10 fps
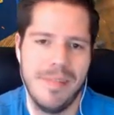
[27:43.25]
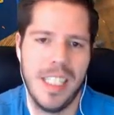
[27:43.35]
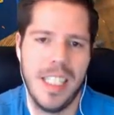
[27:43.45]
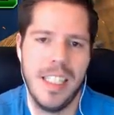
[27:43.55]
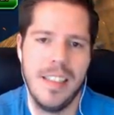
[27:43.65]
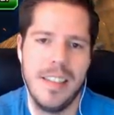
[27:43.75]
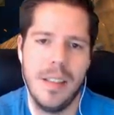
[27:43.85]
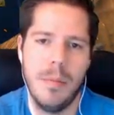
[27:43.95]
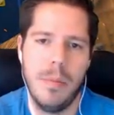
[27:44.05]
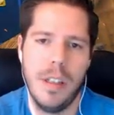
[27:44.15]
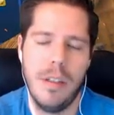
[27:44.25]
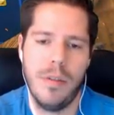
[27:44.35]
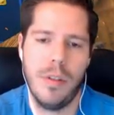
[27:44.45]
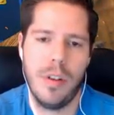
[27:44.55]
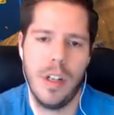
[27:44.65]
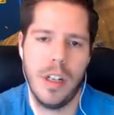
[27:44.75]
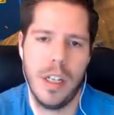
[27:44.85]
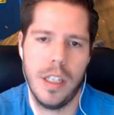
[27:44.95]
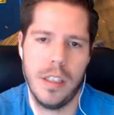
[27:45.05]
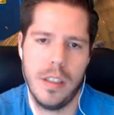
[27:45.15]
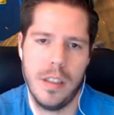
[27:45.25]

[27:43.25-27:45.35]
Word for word: He simply forgot.